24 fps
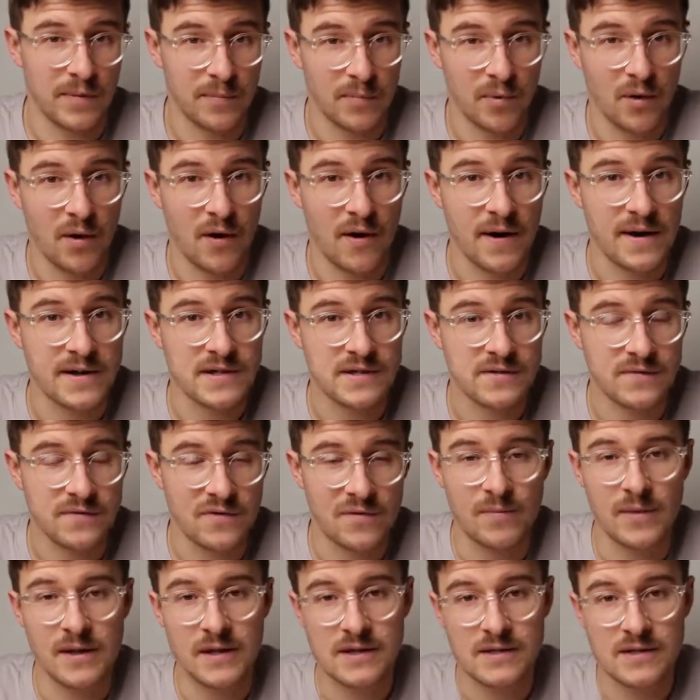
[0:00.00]
price for
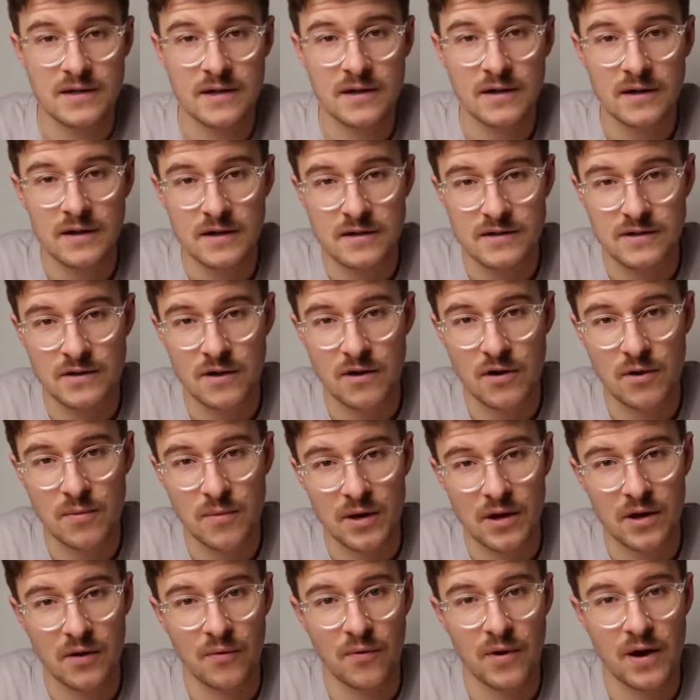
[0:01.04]
Miggster is going to
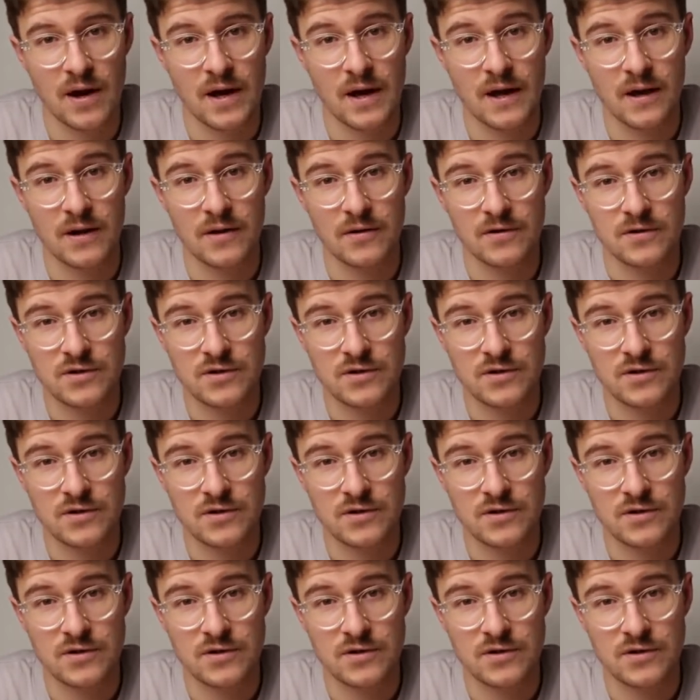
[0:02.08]
be around